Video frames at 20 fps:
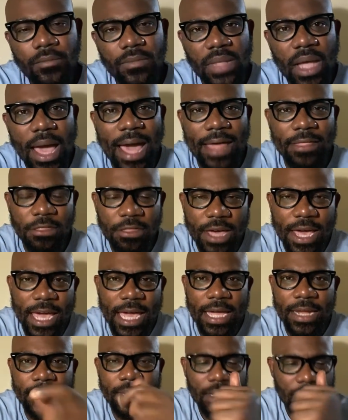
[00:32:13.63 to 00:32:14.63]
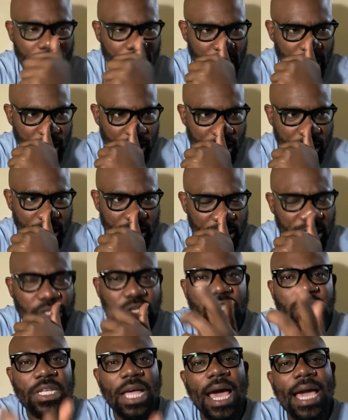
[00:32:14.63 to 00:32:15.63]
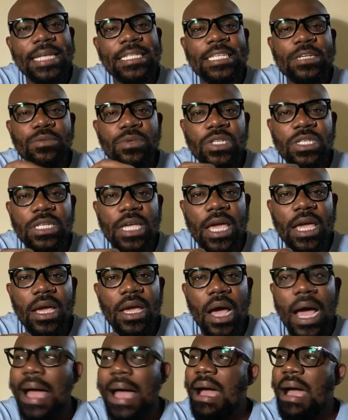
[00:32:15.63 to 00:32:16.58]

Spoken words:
And then the society will say,